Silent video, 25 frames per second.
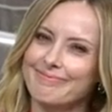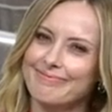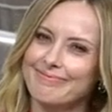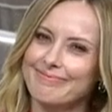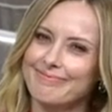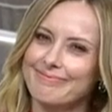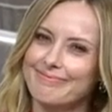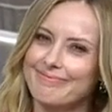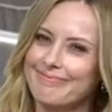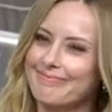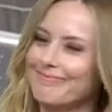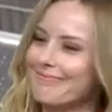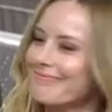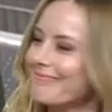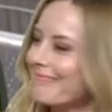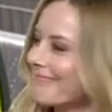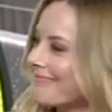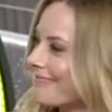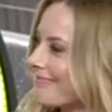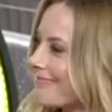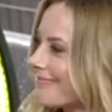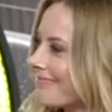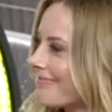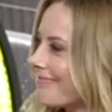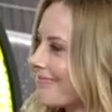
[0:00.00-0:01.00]

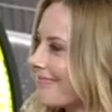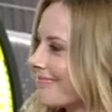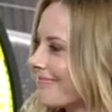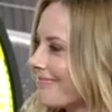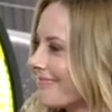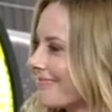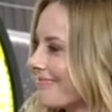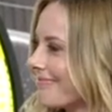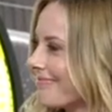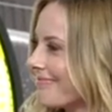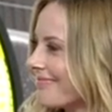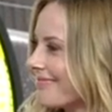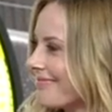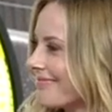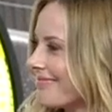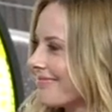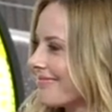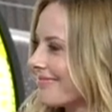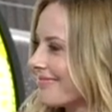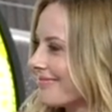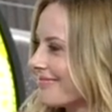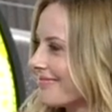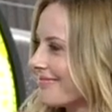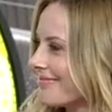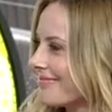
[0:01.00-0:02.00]

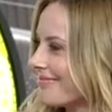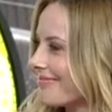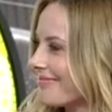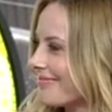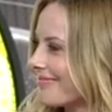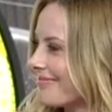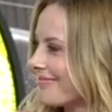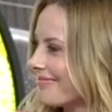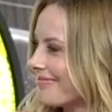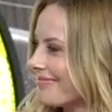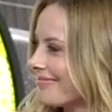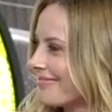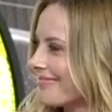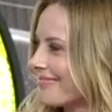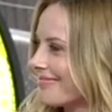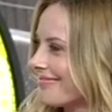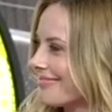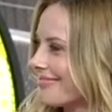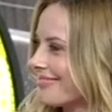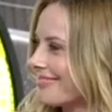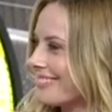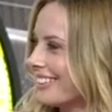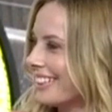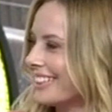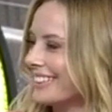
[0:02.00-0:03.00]

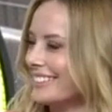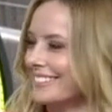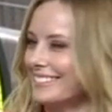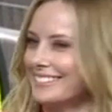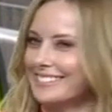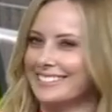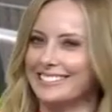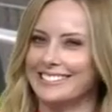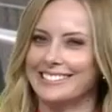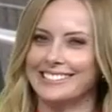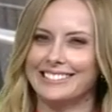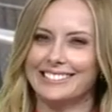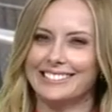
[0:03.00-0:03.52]
No words are spoken by the person on screen.